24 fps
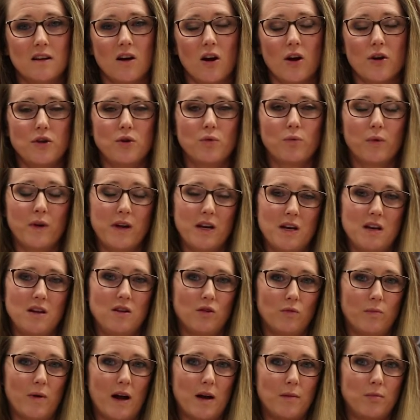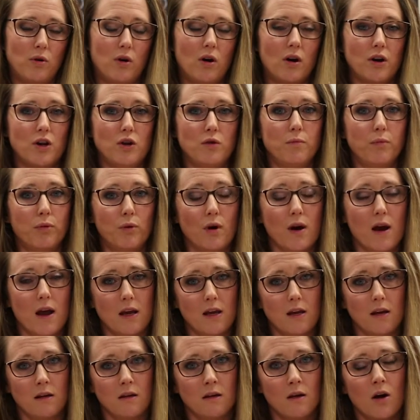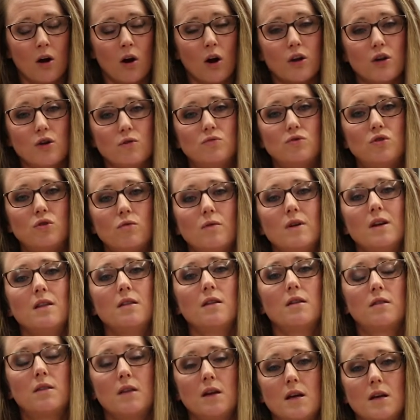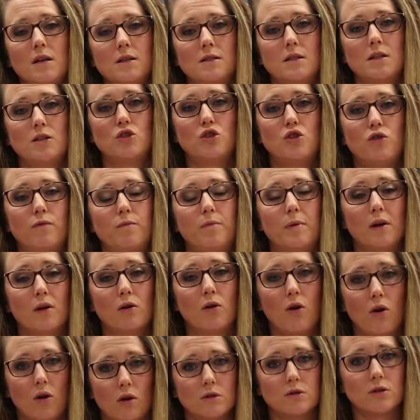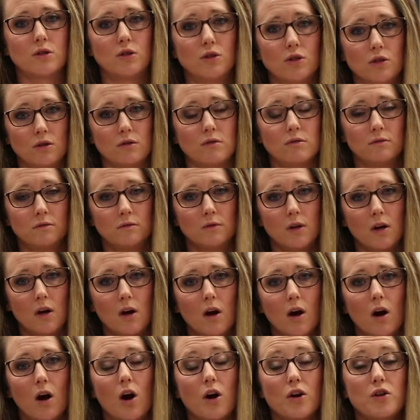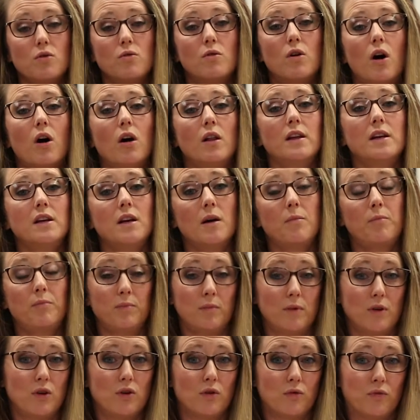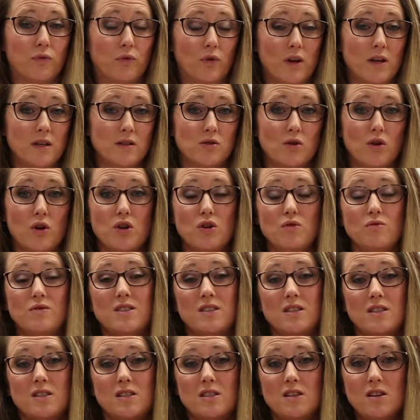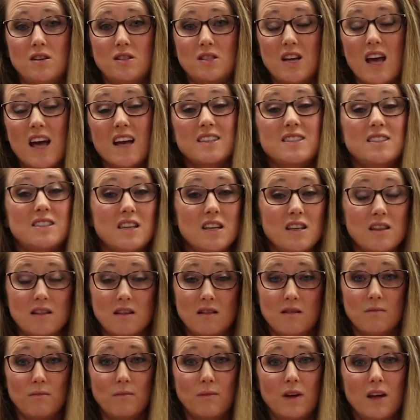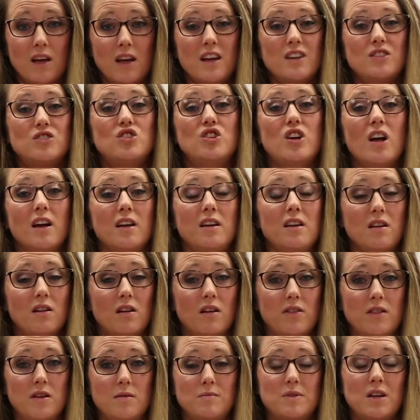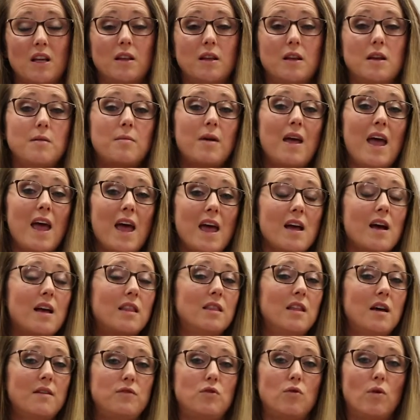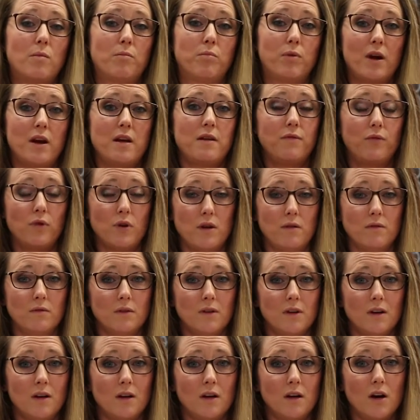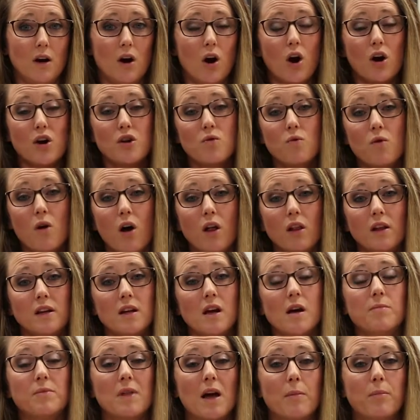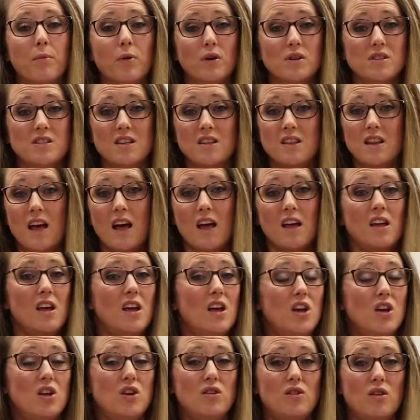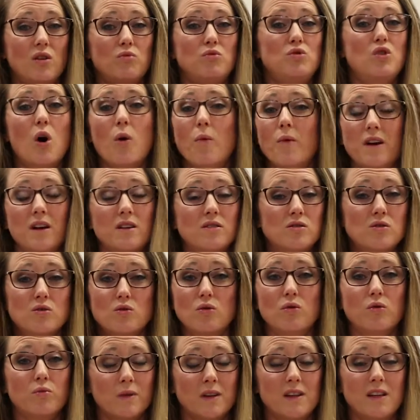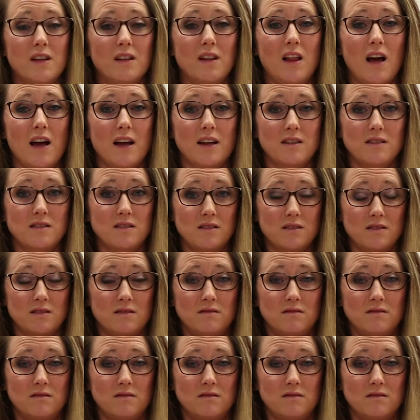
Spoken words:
Are you reading your Bible? Are you praying? Are you doing the things that you've been called to do? Are you calling up your friends? Are you texting them and checking on them, telling them, hey, I love you, I'm praying for you? Are you calling up that person that, you know, no one in school really likes